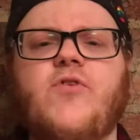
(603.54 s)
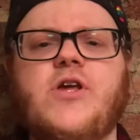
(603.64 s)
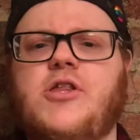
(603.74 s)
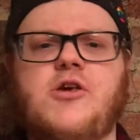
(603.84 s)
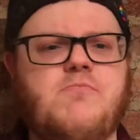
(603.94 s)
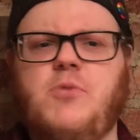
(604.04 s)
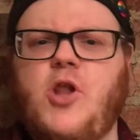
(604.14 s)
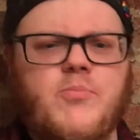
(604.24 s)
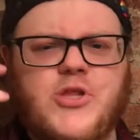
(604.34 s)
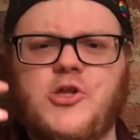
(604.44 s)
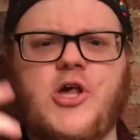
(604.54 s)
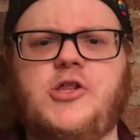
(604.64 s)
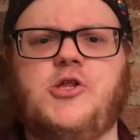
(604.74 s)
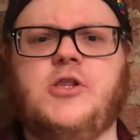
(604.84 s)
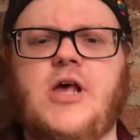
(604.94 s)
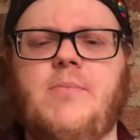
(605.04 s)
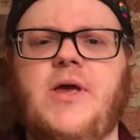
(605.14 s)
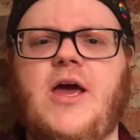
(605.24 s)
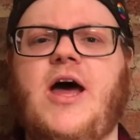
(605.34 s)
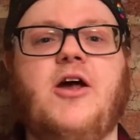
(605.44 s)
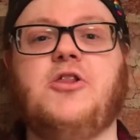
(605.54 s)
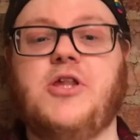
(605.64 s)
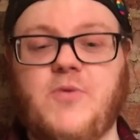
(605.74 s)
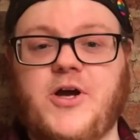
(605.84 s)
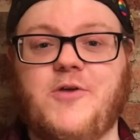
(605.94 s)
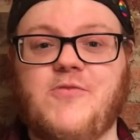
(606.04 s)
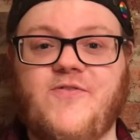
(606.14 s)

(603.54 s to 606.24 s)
free to lob suggestions at me and I'll see what I can